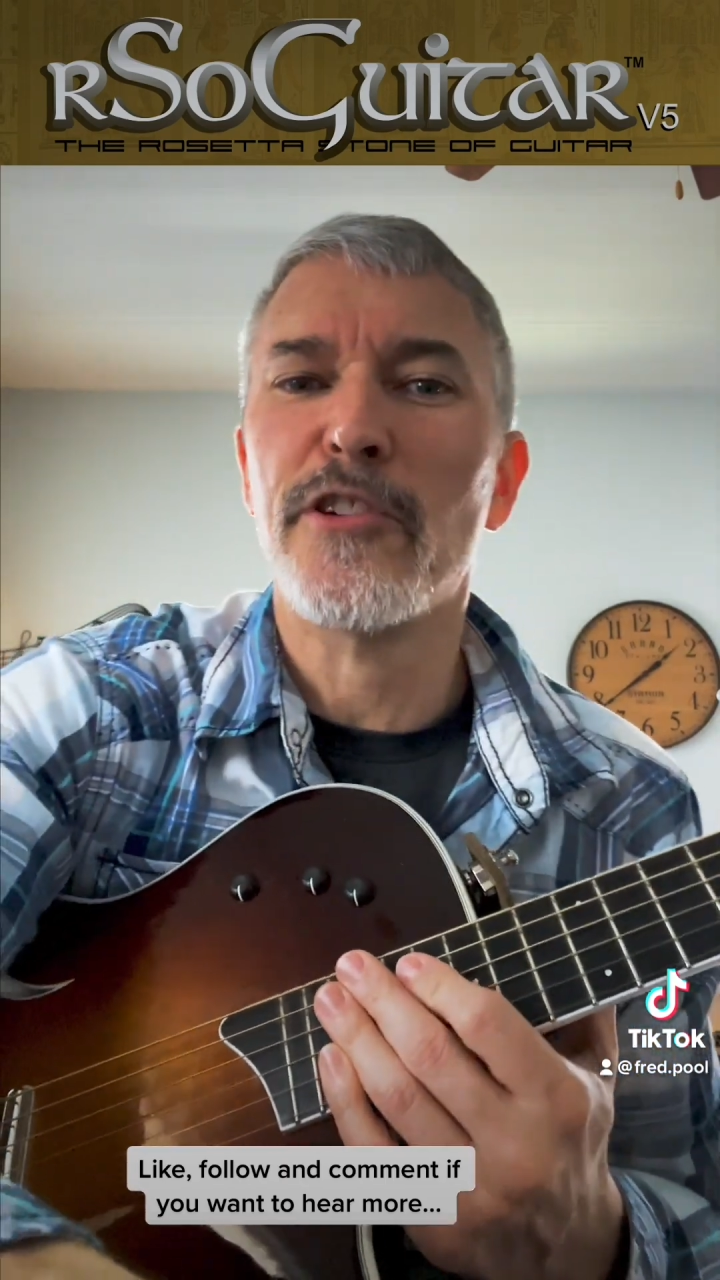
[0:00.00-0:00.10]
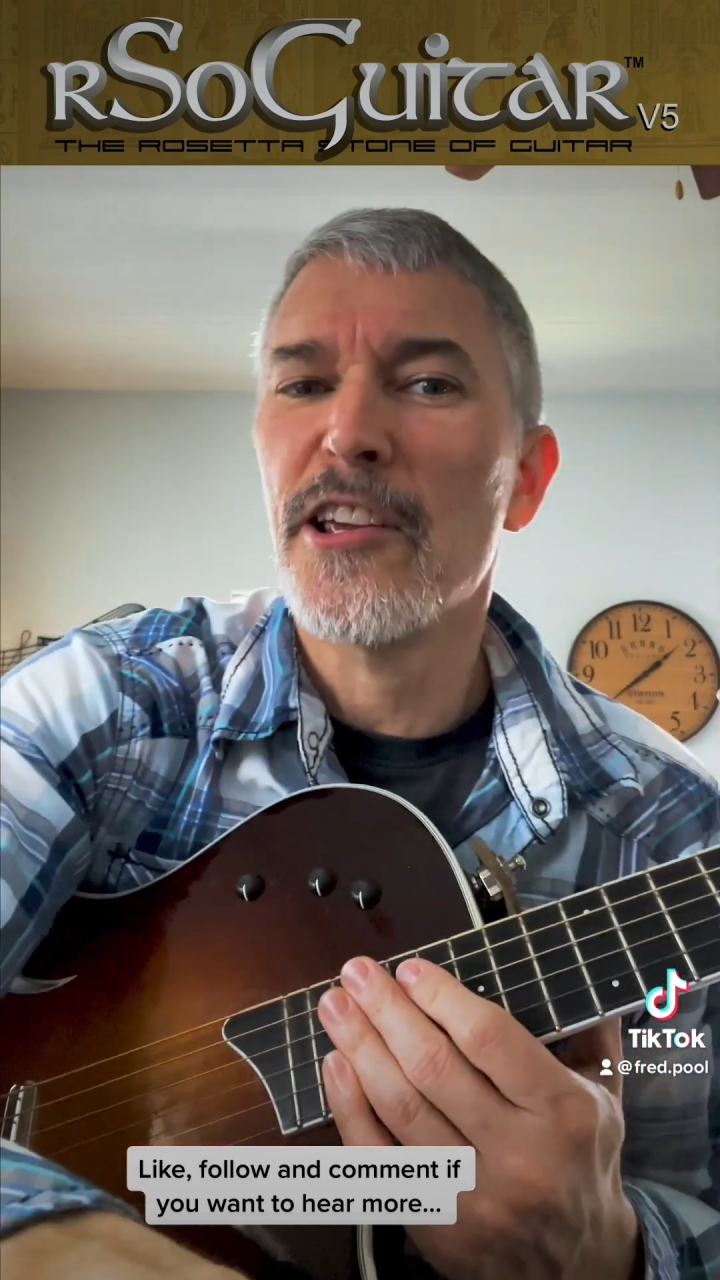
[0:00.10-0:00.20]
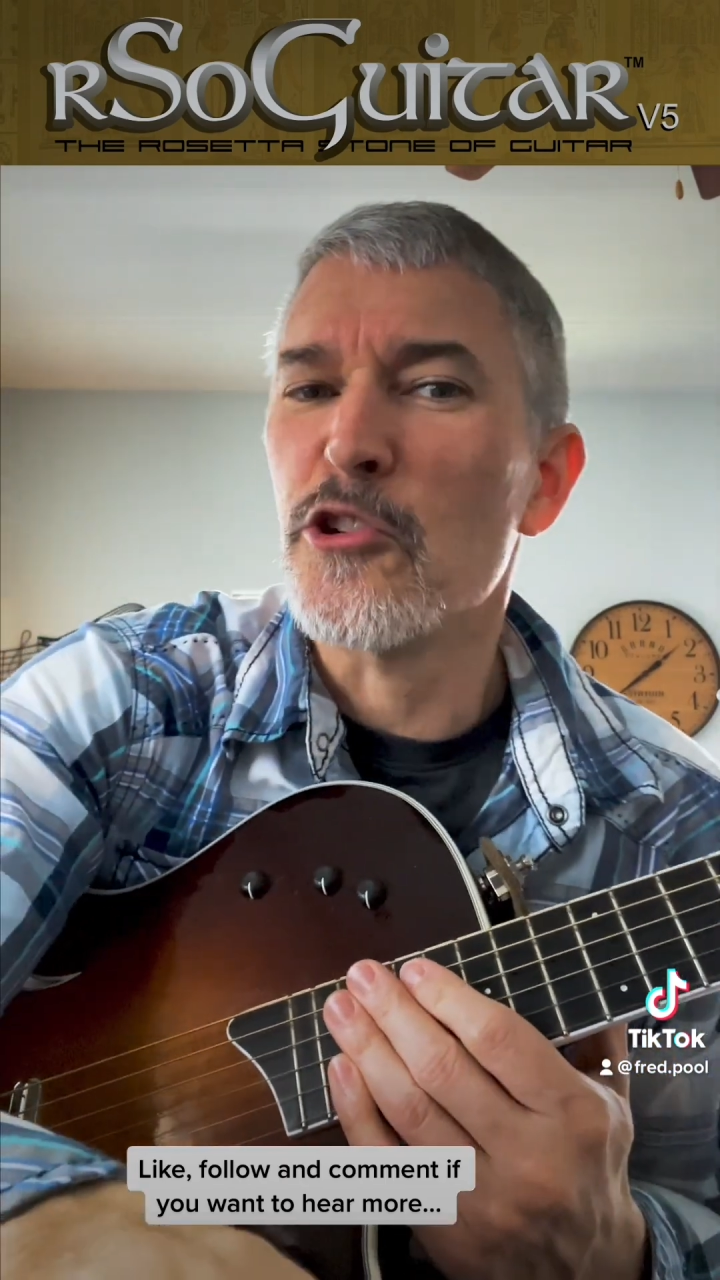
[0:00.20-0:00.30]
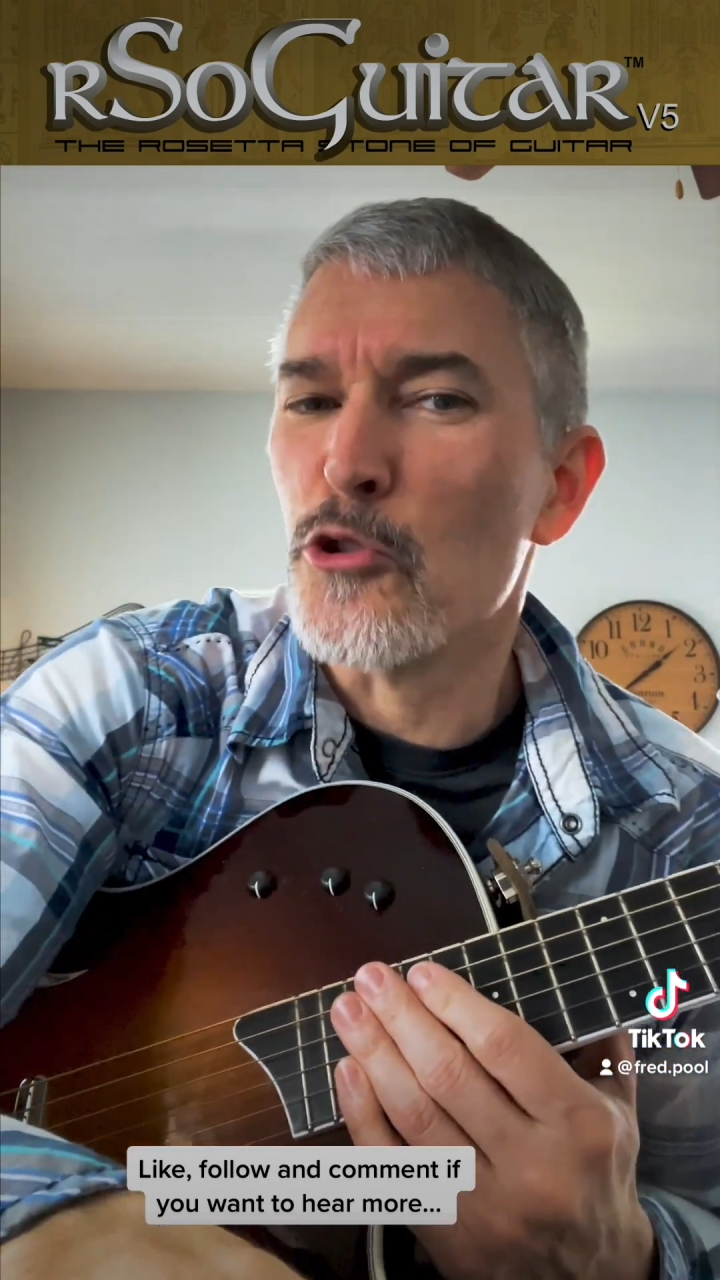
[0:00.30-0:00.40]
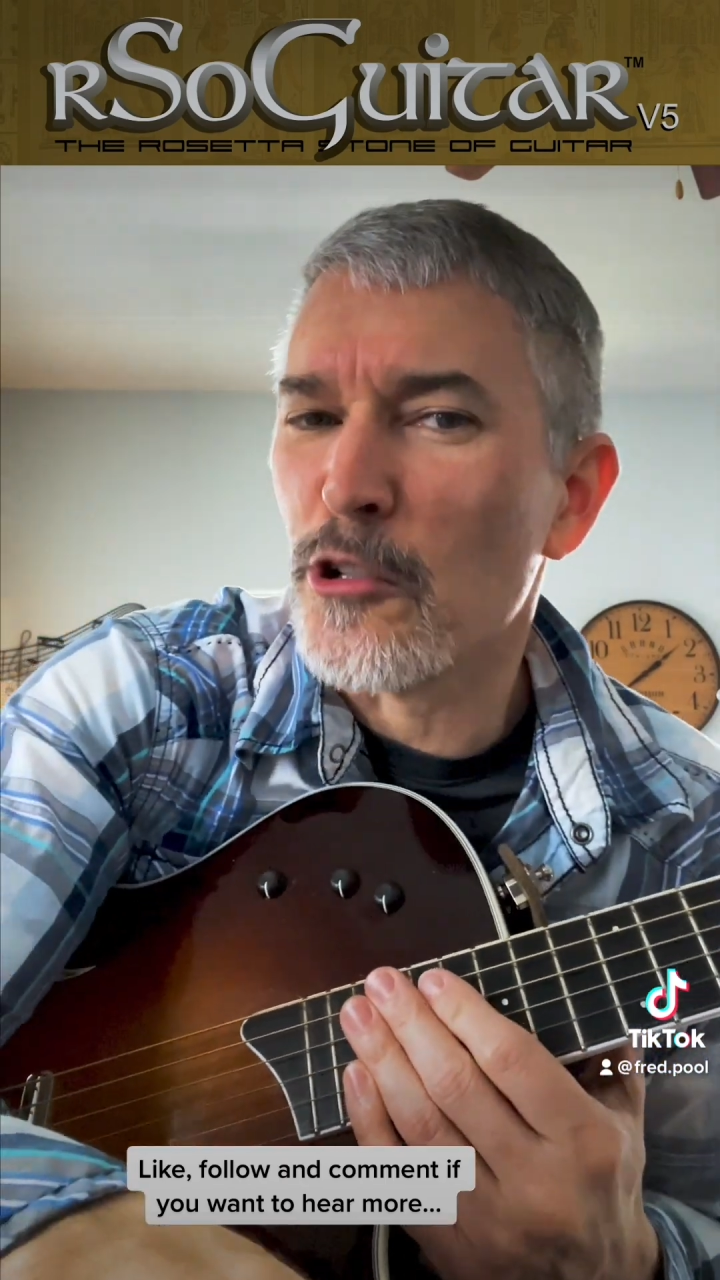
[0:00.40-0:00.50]

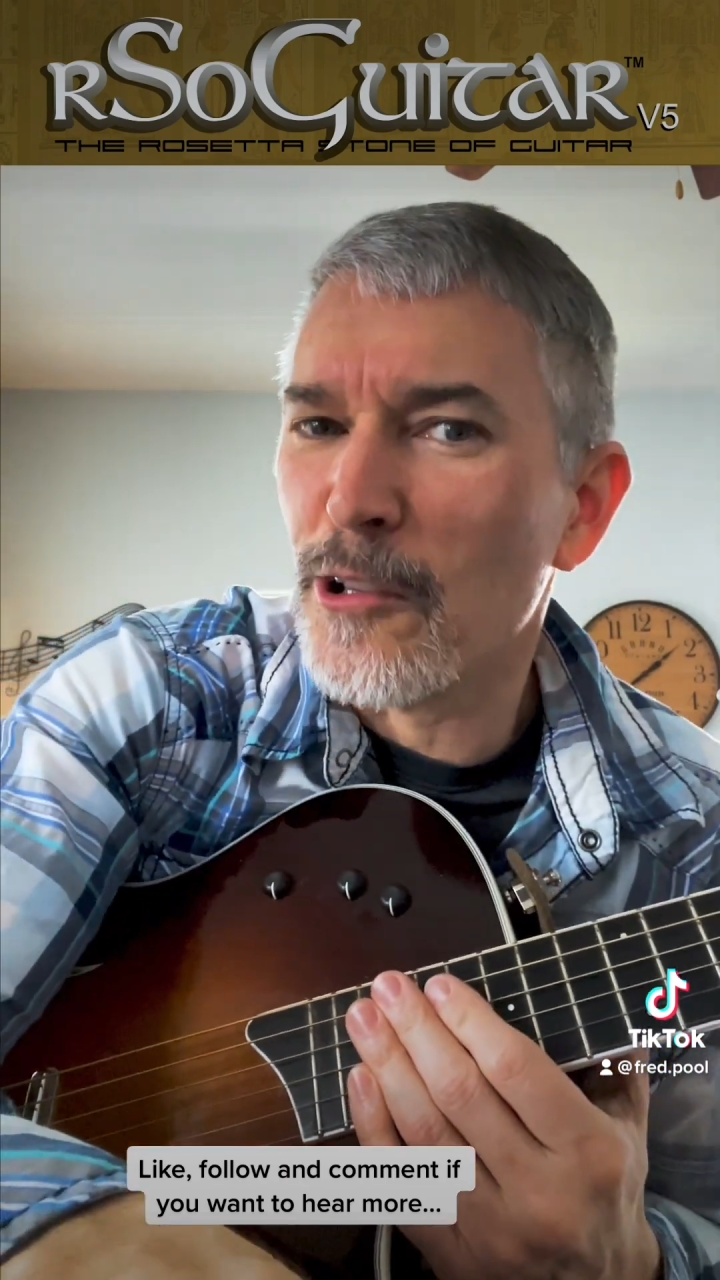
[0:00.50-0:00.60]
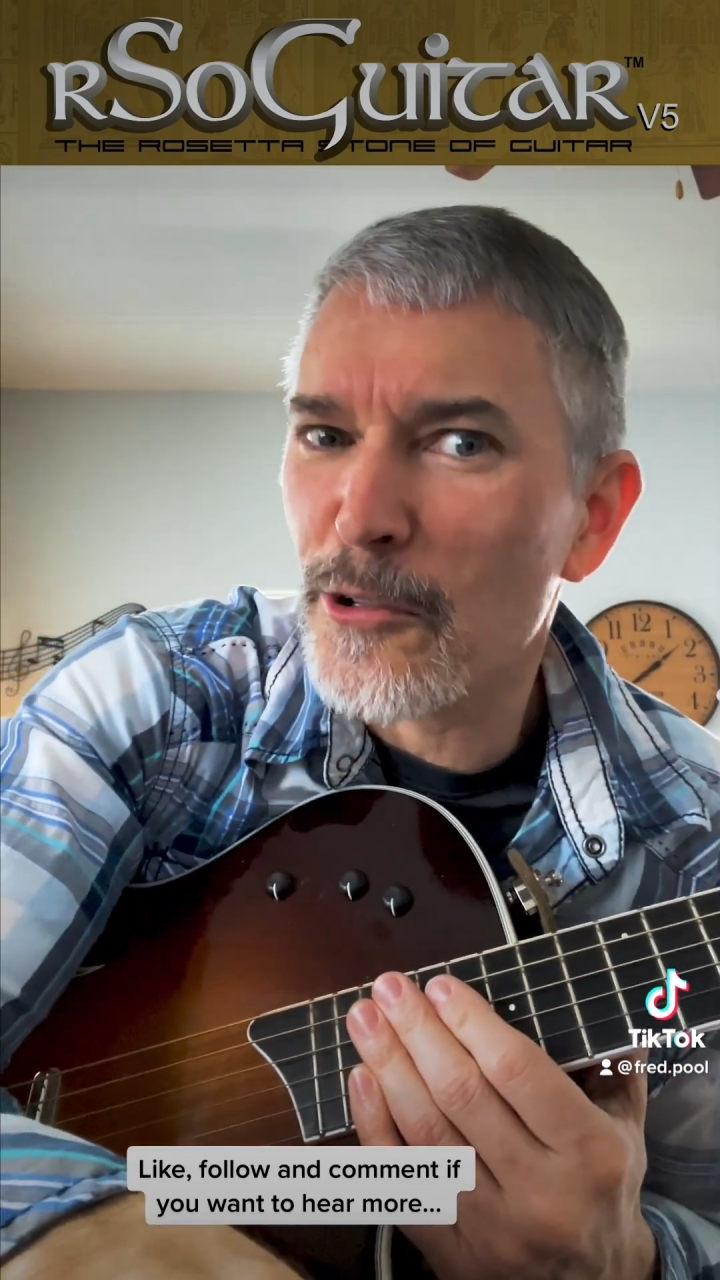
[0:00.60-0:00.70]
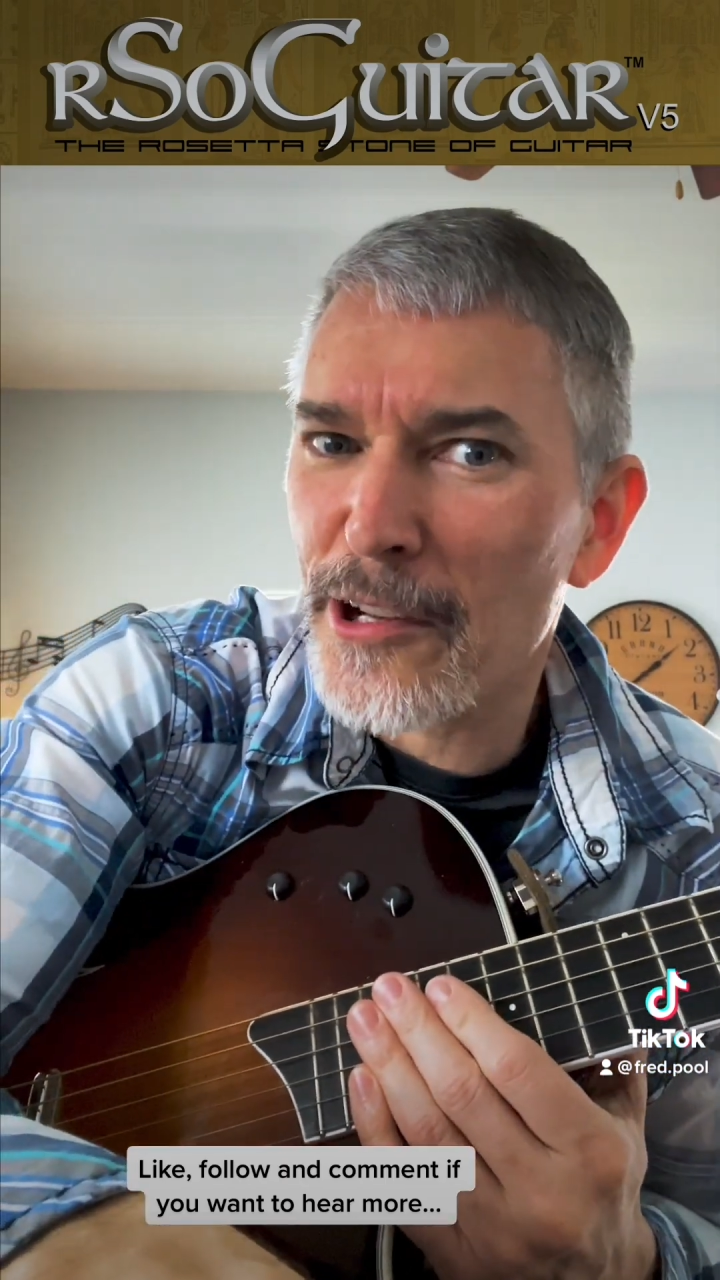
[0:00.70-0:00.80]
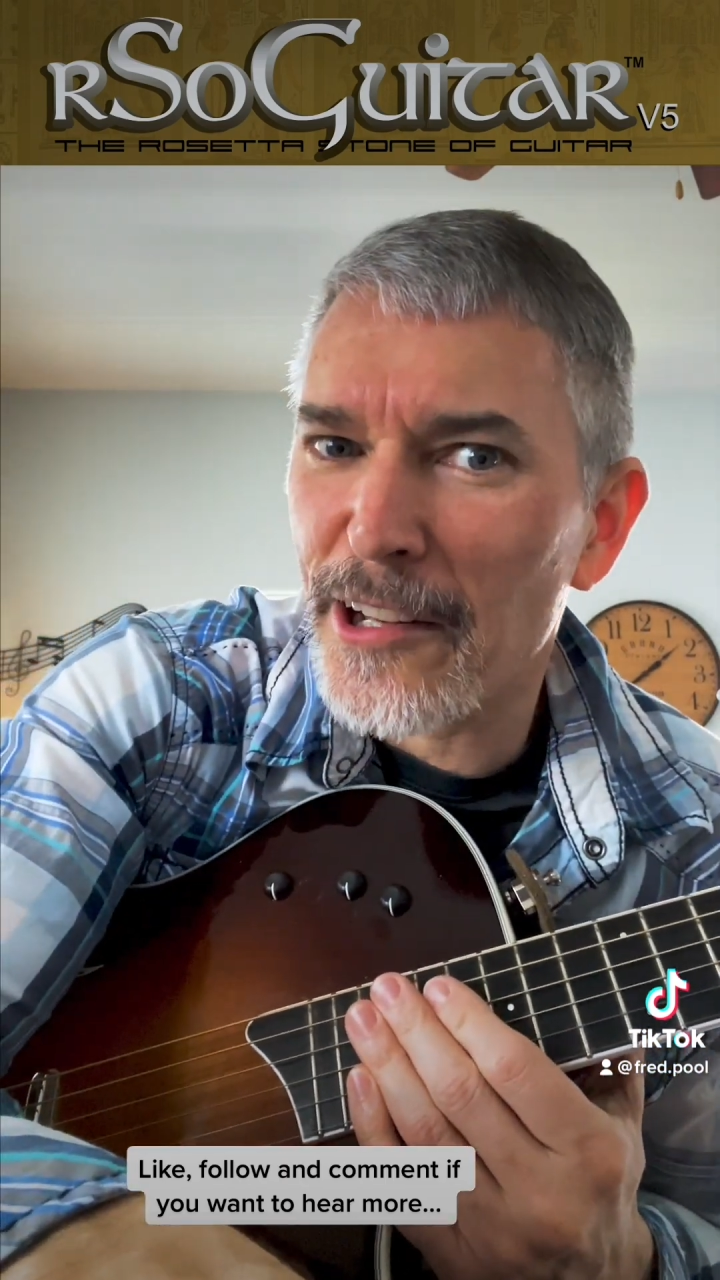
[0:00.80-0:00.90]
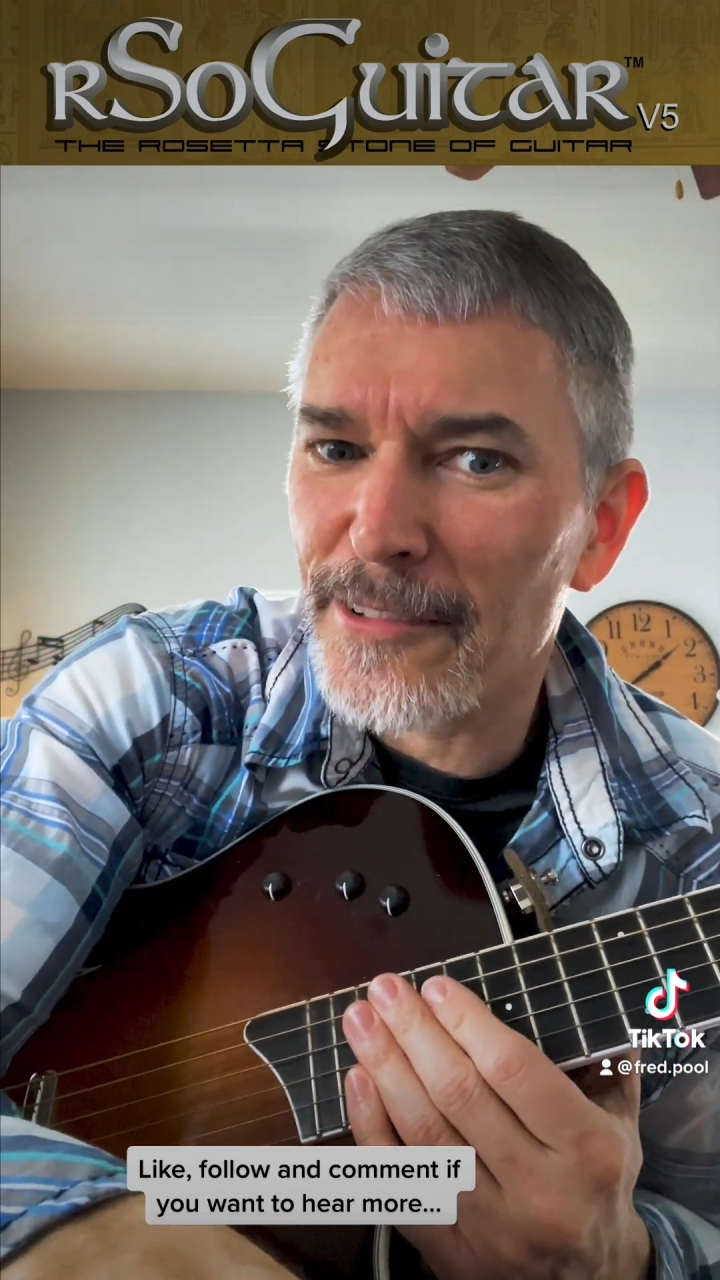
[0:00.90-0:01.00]
You should
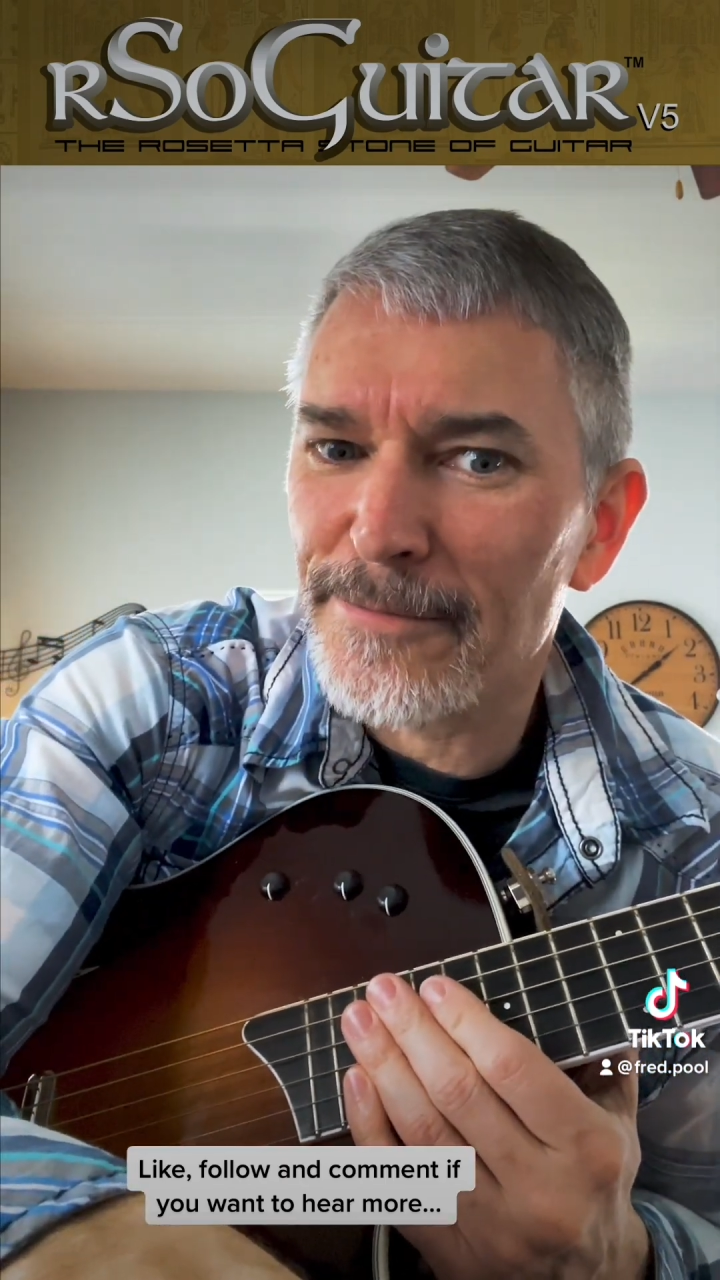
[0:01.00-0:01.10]
learn it.